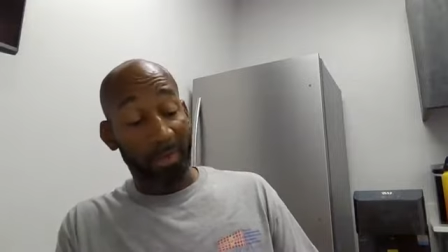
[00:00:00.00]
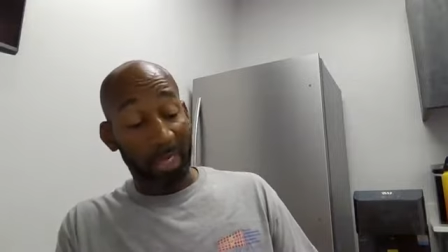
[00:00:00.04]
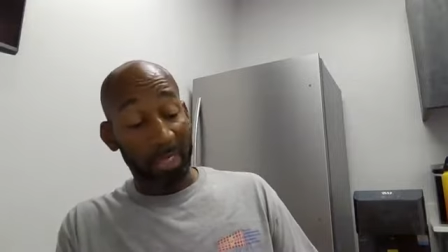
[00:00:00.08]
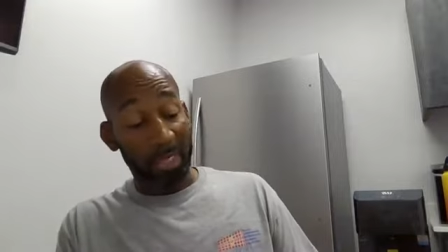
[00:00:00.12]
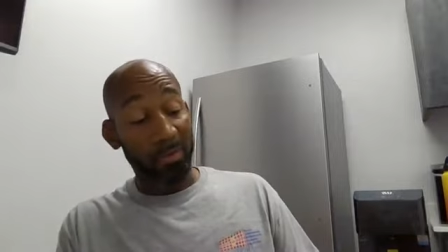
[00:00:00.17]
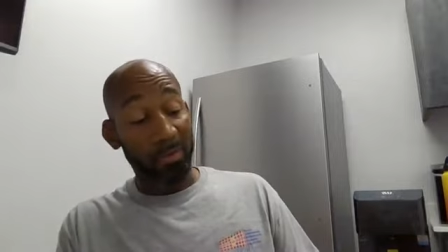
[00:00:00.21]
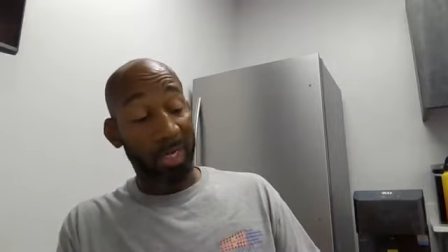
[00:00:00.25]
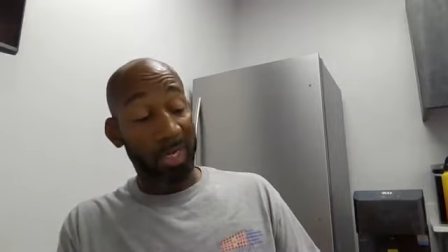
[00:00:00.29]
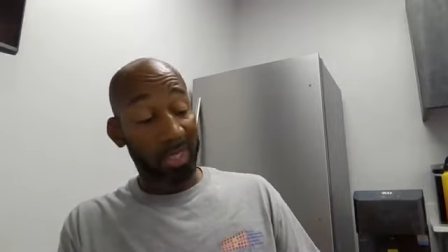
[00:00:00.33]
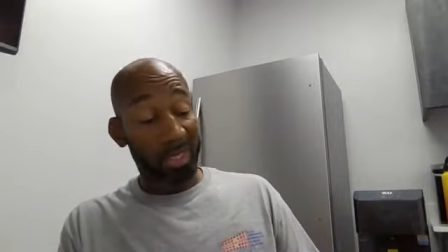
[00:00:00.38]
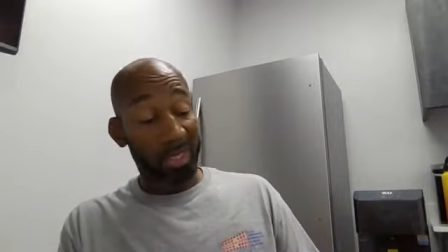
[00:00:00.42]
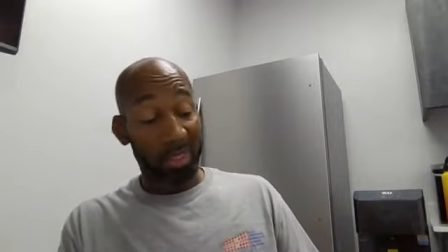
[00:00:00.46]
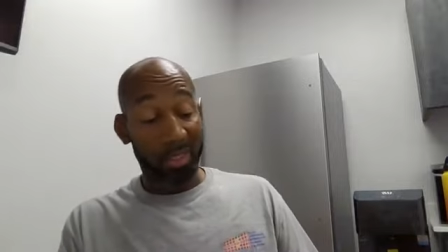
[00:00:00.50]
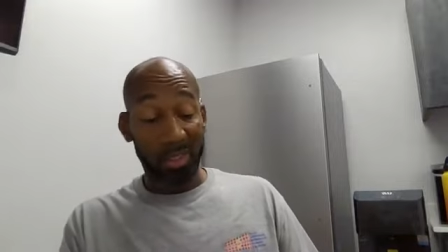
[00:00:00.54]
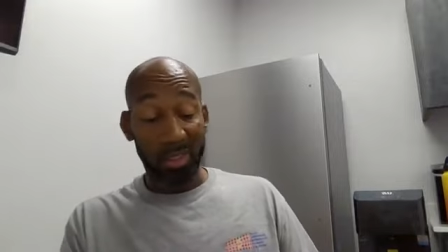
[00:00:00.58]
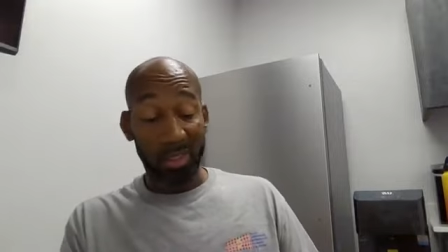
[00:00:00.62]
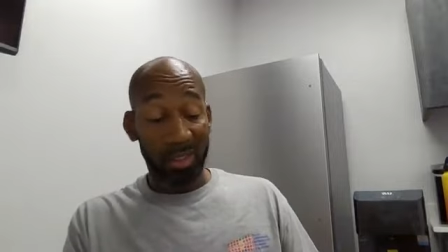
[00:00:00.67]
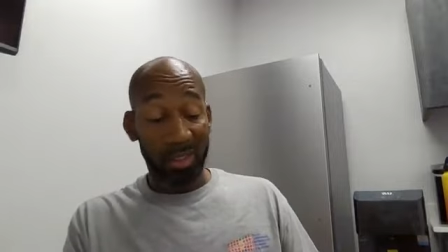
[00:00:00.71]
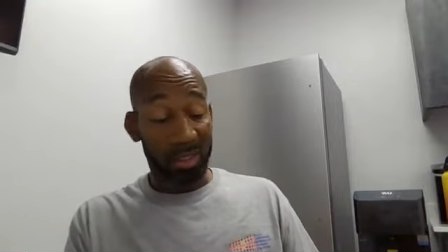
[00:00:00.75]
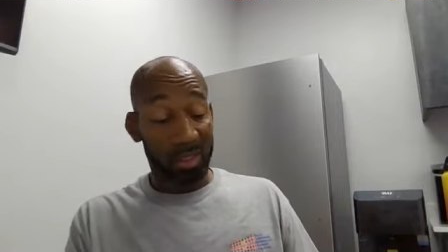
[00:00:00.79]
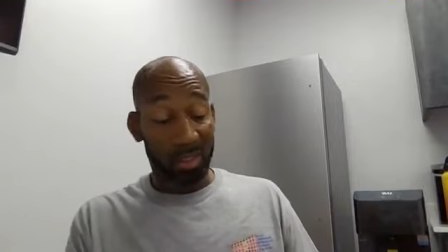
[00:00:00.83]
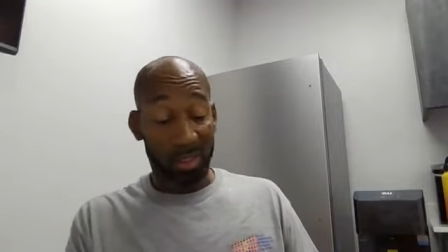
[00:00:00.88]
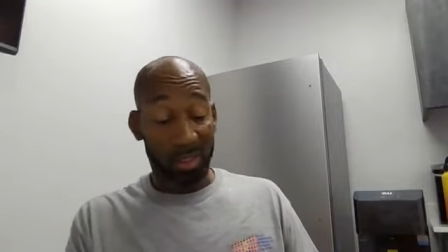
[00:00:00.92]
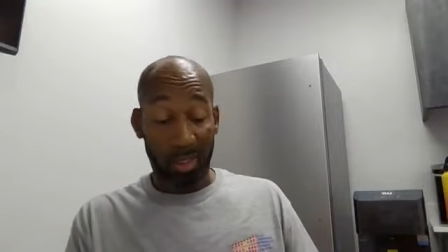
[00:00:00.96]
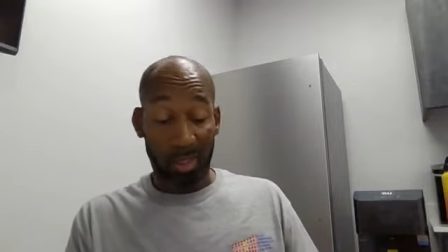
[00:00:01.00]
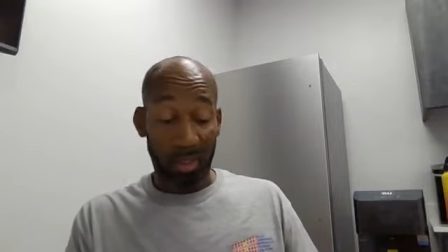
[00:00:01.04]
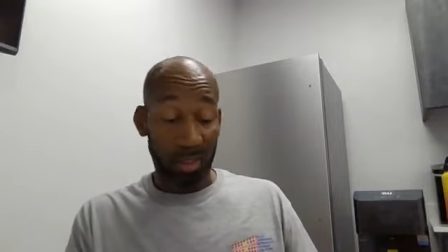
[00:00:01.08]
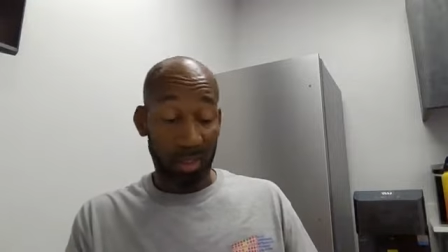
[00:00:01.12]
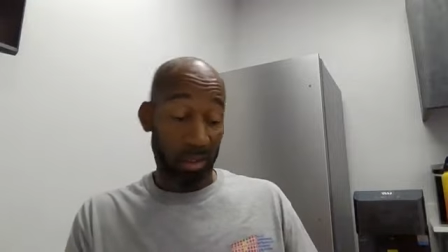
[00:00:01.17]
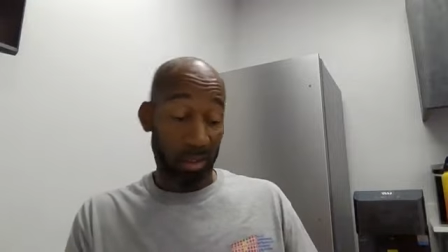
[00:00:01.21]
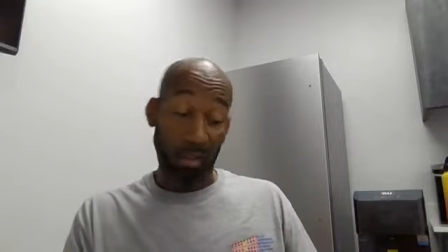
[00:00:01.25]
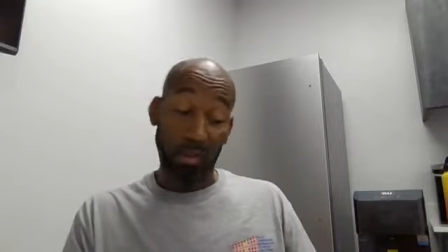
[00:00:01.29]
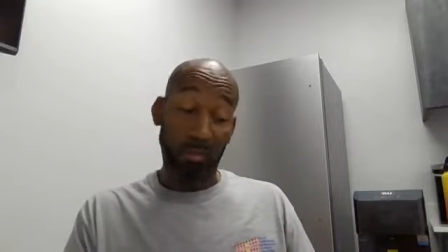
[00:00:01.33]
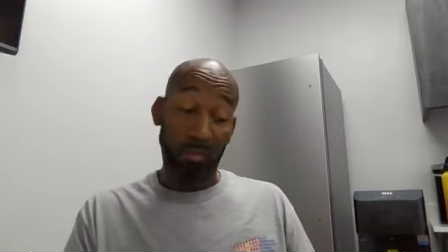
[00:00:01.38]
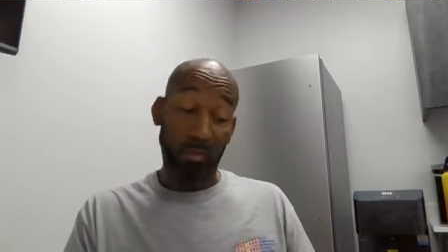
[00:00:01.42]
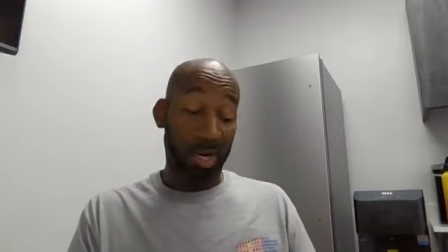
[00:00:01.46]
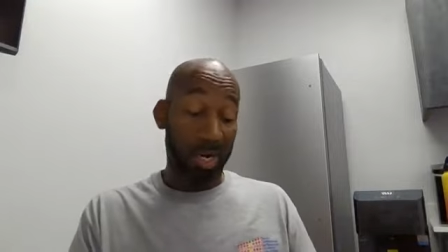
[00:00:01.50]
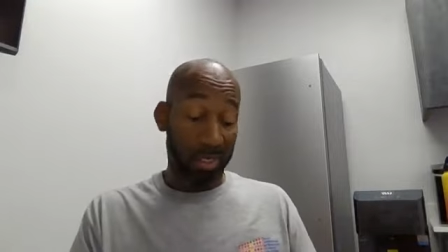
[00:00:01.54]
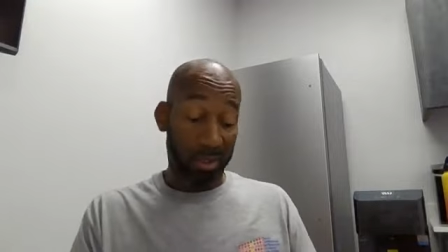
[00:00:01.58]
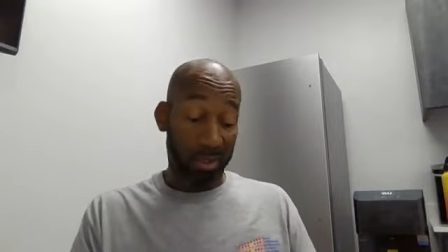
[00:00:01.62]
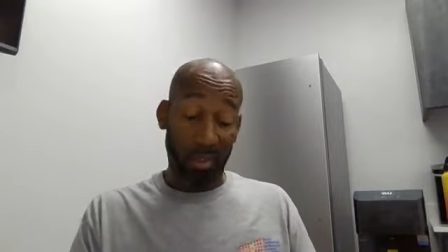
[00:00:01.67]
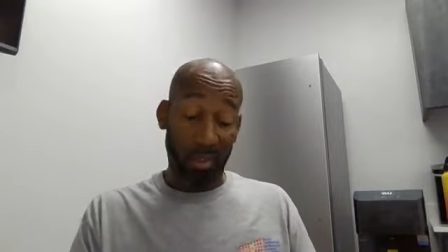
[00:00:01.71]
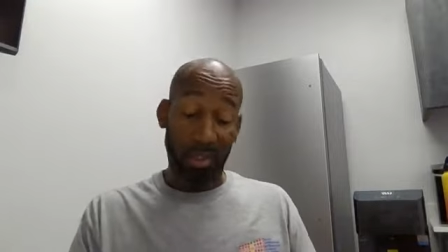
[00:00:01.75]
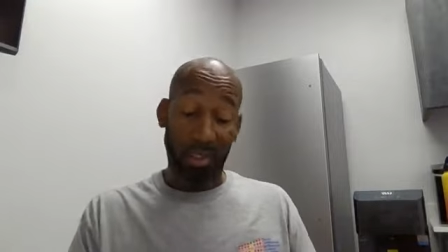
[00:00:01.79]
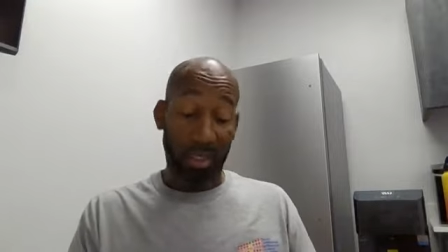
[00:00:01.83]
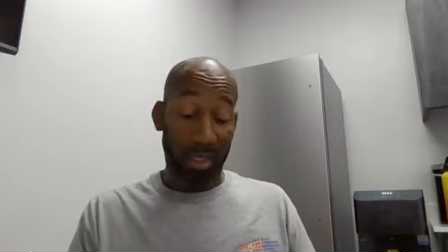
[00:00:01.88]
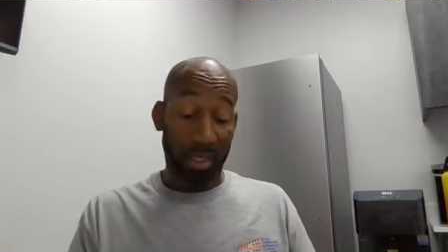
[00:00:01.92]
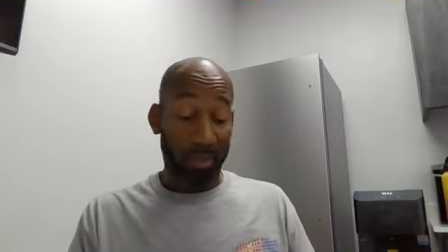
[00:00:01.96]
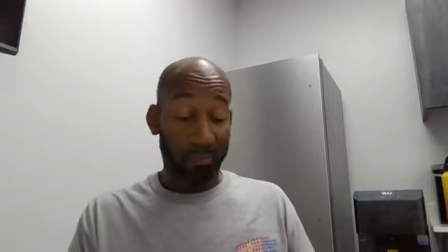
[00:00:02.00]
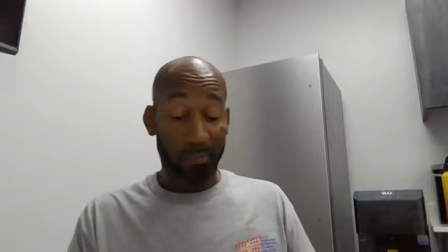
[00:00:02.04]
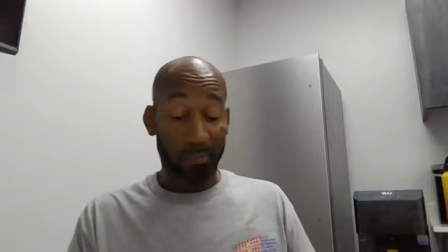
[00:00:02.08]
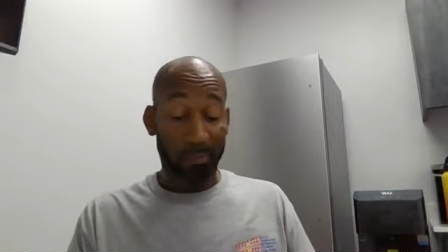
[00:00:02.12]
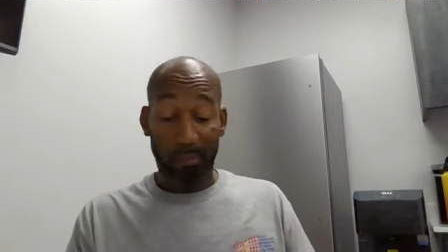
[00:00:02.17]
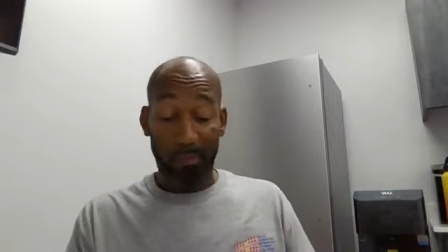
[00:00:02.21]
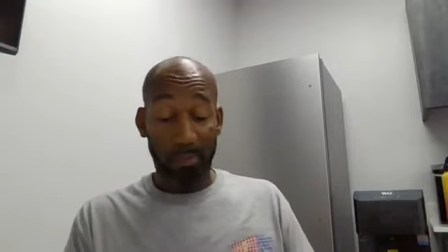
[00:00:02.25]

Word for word: That's why I need Jesus, because uh, otherwise, you know, I've,